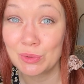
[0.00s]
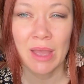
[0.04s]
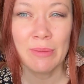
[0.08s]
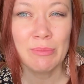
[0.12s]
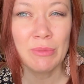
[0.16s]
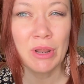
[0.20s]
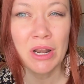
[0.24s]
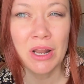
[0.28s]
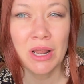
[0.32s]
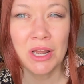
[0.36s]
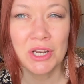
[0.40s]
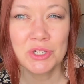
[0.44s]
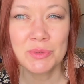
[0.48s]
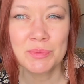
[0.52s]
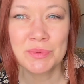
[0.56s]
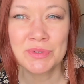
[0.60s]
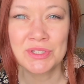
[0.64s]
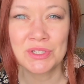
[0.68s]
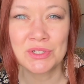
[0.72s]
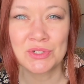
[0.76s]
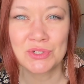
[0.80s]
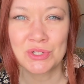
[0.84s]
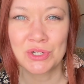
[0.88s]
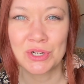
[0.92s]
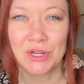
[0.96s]
I'm not
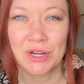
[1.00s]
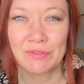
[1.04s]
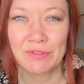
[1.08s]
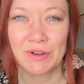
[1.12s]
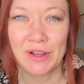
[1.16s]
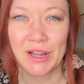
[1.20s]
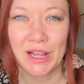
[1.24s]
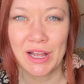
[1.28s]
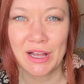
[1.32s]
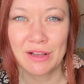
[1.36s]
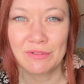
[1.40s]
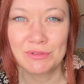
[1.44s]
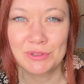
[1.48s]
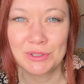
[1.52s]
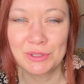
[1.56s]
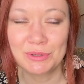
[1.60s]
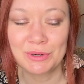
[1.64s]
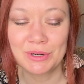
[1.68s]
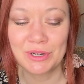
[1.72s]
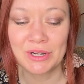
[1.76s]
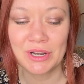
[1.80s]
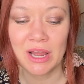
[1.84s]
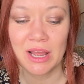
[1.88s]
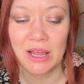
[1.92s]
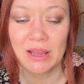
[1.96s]
100% sure if I have glue
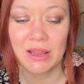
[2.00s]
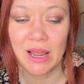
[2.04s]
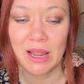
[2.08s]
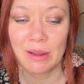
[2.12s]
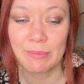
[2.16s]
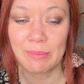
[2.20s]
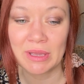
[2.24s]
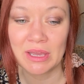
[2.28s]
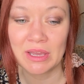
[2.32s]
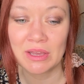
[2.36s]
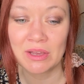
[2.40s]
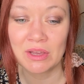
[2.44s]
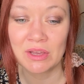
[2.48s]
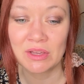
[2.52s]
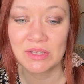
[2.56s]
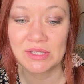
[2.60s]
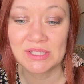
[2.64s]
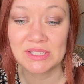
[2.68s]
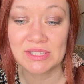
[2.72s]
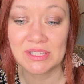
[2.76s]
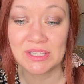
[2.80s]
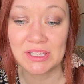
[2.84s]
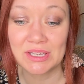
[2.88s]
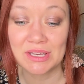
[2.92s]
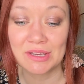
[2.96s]
or not. I may
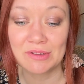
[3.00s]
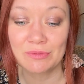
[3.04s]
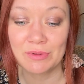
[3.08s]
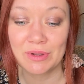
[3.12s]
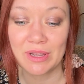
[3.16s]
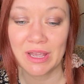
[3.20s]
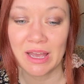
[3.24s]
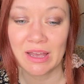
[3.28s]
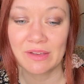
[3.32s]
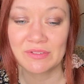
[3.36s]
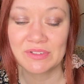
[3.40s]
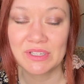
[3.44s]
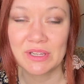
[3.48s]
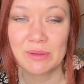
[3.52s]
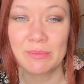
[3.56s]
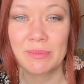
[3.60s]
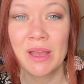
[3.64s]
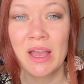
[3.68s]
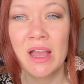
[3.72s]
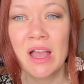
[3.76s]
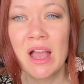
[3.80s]
see if we have some.